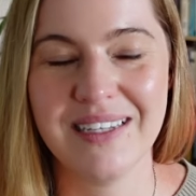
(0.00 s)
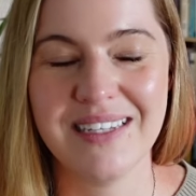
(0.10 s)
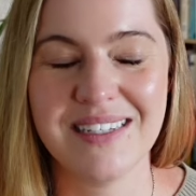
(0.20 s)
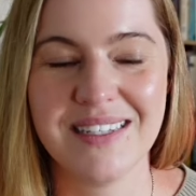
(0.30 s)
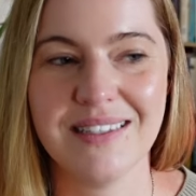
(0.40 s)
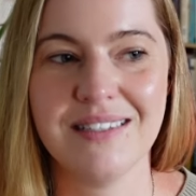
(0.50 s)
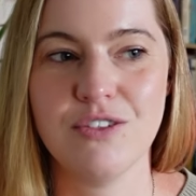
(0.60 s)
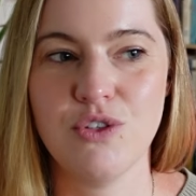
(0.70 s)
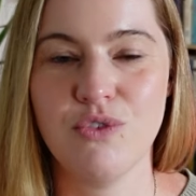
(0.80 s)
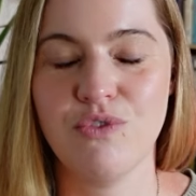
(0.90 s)
into
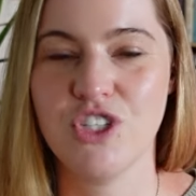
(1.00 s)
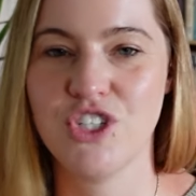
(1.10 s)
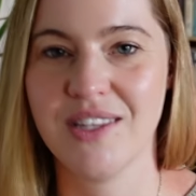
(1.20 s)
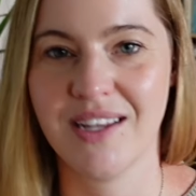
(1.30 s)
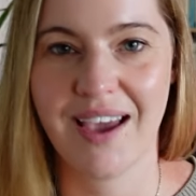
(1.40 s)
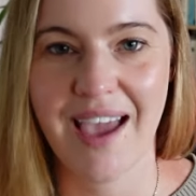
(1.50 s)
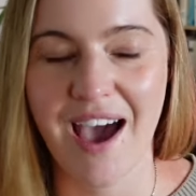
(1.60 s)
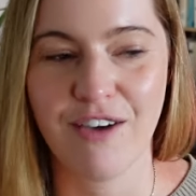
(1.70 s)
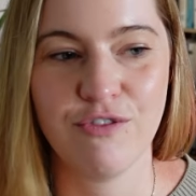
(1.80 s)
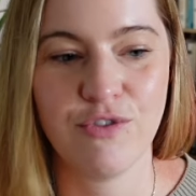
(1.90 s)
this new vision that I
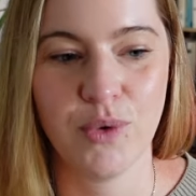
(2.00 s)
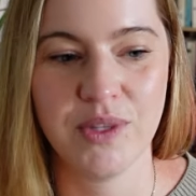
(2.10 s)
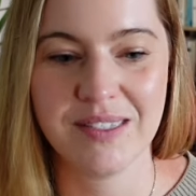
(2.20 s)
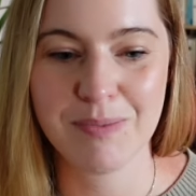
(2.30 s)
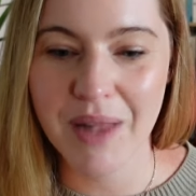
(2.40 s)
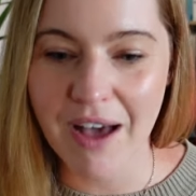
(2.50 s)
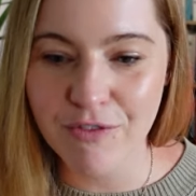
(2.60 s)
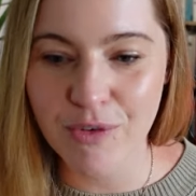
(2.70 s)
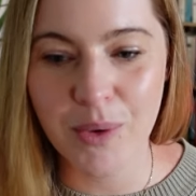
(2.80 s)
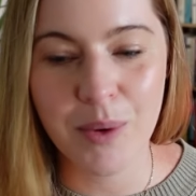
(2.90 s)
have for this
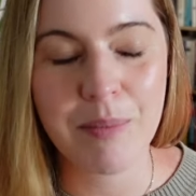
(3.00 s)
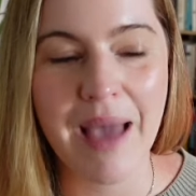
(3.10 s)
platform.